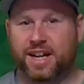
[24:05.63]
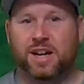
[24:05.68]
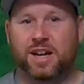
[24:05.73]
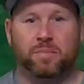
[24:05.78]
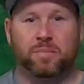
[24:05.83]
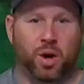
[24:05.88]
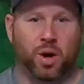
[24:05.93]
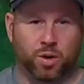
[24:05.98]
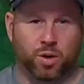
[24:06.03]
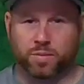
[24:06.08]

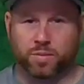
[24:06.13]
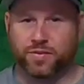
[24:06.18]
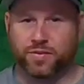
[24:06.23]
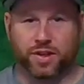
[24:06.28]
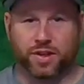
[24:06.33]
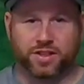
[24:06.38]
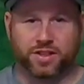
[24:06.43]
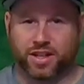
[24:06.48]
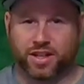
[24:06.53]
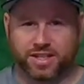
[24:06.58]
Mahomes'
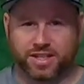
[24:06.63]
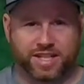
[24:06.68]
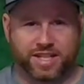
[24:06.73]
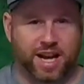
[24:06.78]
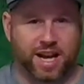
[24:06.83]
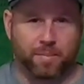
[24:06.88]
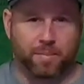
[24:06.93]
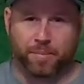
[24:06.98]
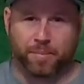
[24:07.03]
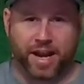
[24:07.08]
first
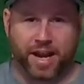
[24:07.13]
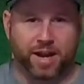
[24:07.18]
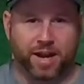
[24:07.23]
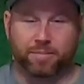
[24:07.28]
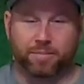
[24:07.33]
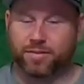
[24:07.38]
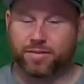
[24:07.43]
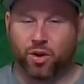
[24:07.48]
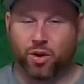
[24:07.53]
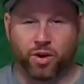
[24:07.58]
touchdown, bam,
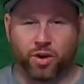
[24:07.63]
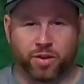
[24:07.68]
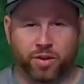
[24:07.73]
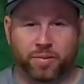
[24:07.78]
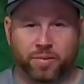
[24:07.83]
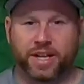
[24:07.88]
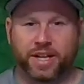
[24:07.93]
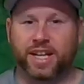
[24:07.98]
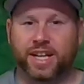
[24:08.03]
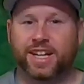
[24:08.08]
all the
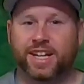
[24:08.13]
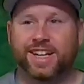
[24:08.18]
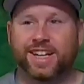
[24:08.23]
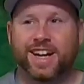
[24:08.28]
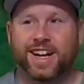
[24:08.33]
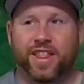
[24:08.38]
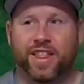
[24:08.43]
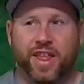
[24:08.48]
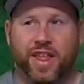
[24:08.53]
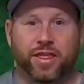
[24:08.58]
money.
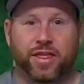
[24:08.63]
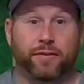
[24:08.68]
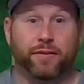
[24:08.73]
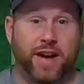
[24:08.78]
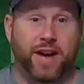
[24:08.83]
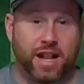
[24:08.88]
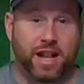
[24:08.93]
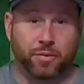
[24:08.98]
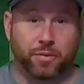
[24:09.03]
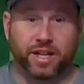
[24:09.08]
Then the
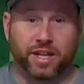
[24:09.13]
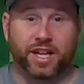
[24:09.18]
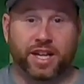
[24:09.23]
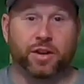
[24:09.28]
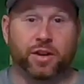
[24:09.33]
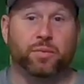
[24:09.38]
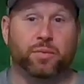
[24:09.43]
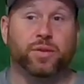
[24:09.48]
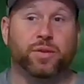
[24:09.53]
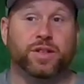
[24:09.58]
following year
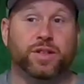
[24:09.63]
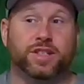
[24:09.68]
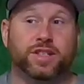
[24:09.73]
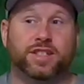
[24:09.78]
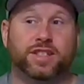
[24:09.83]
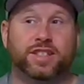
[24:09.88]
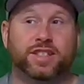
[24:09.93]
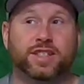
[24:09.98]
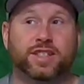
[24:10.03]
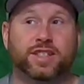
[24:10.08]

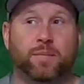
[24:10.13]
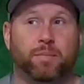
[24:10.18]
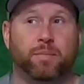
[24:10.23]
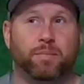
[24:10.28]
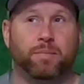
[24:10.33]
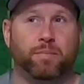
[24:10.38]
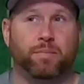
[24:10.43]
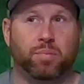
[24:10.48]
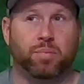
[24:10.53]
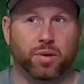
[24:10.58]
was
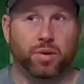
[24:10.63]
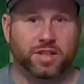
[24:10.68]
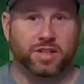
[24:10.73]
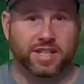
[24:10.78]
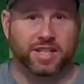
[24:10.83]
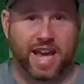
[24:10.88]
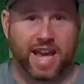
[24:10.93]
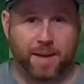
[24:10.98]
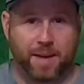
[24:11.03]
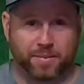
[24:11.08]
Brooks
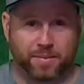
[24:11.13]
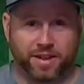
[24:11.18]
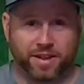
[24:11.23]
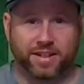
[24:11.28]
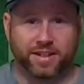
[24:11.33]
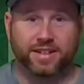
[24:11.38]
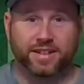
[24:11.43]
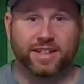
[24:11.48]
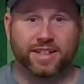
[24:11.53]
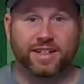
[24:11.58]
Koepka,
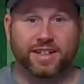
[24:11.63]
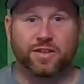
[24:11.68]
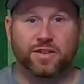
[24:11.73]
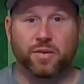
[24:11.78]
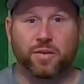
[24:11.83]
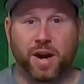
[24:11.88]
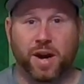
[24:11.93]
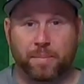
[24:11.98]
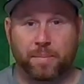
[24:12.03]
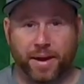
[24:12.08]
who
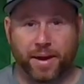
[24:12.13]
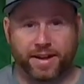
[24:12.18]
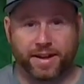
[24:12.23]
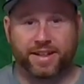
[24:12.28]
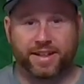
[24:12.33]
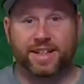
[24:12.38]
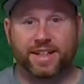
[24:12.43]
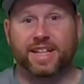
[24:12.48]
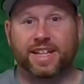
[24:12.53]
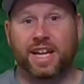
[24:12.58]
I bet
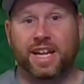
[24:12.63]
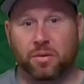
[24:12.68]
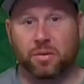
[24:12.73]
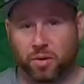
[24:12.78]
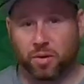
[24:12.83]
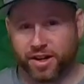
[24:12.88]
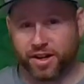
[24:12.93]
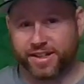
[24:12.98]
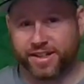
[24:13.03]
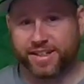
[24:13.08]
he
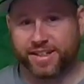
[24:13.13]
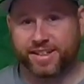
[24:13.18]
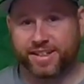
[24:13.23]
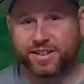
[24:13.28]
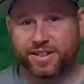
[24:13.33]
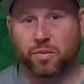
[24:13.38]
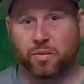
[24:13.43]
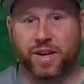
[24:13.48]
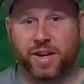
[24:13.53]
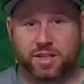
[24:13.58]
won the
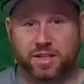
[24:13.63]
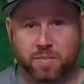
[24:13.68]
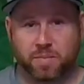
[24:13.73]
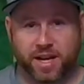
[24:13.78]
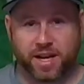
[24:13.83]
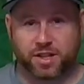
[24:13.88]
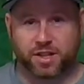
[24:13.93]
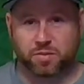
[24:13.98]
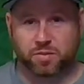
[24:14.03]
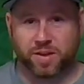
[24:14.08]
waste
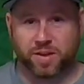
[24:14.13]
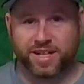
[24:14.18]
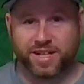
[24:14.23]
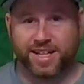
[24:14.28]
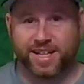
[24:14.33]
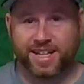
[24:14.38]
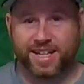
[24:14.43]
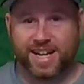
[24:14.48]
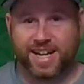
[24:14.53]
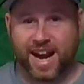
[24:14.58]
management.
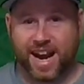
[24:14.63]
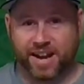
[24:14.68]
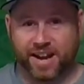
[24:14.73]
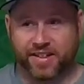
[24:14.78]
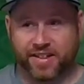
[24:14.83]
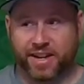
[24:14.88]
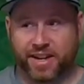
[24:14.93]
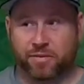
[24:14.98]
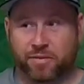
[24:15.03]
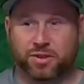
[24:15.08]
And
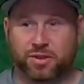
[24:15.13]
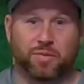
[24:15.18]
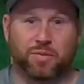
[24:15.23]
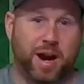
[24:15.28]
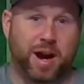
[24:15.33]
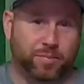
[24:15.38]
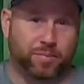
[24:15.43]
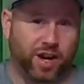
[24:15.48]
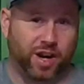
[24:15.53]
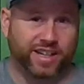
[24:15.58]
then it was
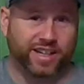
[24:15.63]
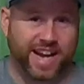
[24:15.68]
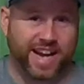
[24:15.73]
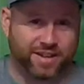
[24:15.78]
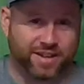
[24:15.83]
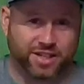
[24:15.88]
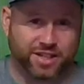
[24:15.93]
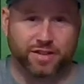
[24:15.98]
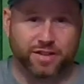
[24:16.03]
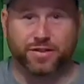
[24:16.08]
Rob
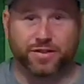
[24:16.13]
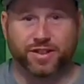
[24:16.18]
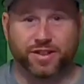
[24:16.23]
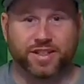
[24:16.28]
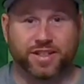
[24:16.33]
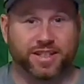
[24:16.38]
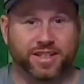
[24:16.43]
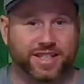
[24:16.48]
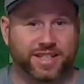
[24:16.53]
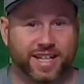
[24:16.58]
Gronkowski first
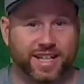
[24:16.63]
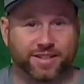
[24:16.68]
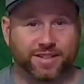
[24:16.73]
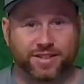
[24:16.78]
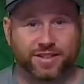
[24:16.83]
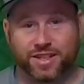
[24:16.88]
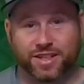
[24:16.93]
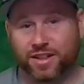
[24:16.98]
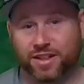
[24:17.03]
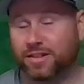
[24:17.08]
touchdown.
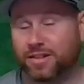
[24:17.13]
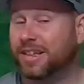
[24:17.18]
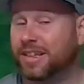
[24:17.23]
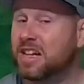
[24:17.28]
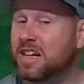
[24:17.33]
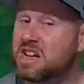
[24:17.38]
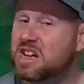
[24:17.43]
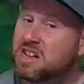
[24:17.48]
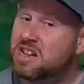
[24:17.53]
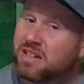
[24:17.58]
So
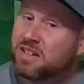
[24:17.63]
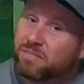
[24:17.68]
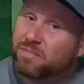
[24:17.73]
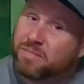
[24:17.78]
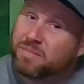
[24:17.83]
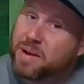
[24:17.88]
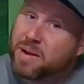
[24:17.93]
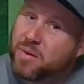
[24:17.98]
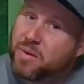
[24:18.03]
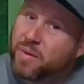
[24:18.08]

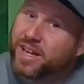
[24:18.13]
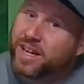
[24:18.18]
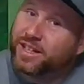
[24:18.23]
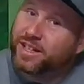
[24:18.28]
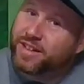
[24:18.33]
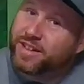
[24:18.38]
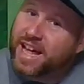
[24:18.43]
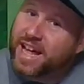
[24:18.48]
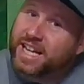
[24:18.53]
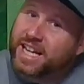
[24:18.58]
maybe we can
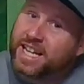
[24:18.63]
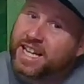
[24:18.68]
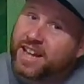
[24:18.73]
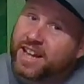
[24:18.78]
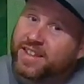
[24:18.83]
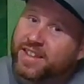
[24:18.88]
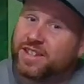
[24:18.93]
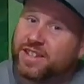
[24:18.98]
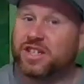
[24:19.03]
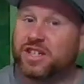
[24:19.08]
do that
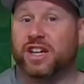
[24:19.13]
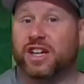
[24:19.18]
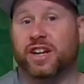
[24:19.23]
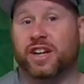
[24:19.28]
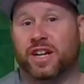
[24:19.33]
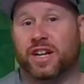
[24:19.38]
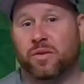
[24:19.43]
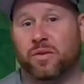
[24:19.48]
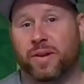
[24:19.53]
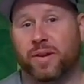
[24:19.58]
again this year.
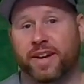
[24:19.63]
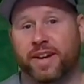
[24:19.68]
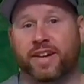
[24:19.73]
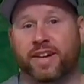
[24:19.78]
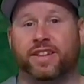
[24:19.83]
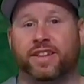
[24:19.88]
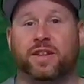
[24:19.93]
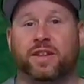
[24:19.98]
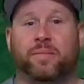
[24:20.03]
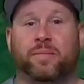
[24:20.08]
Hit a winner
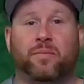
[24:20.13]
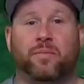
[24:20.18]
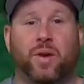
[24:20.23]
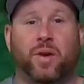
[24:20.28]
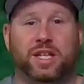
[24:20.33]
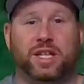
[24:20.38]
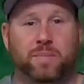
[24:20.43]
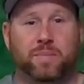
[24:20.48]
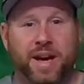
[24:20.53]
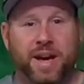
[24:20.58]
at the
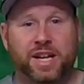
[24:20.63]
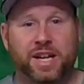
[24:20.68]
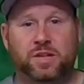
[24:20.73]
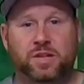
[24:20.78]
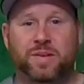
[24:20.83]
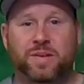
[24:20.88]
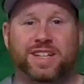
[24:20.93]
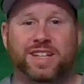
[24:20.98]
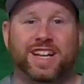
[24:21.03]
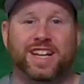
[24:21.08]
waste
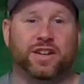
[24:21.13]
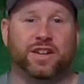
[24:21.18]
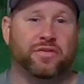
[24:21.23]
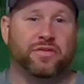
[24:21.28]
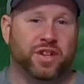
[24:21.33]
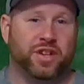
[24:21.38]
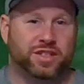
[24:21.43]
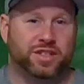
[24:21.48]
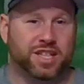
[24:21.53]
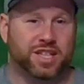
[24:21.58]
management, hit a
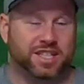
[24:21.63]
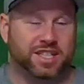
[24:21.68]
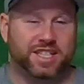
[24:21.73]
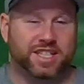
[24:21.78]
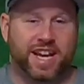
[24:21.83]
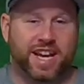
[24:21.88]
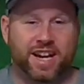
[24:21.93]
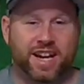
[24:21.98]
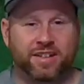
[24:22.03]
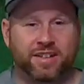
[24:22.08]
first
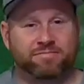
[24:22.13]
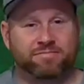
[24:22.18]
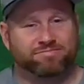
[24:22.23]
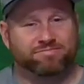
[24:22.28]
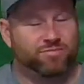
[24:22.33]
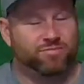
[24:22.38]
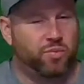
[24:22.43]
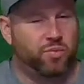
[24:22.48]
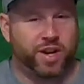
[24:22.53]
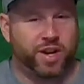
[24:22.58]
touchdown,
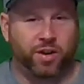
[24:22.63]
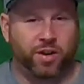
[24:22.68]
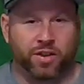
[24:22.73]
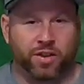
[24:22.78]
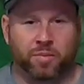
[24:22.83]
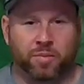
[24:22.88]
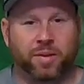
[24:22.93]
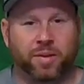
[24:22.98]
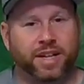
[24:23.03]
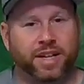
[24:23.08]
win all
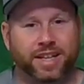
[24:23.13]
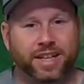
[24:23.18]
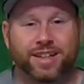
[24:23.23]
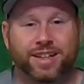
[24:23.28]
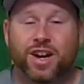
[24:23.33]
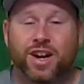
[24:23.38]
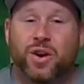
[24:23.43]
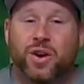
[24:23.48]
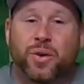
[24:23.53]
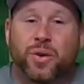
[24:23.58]
the money.
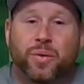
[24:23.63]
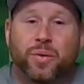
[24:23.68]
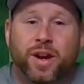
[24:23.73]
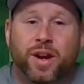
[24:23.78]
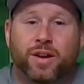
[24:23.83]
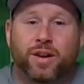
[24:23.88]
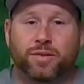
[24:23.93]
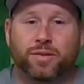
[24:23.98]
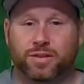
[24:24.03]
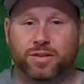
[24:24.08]
Who
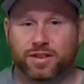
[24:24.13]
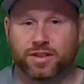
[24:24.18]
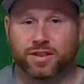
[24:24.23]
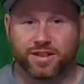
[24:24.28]
knows?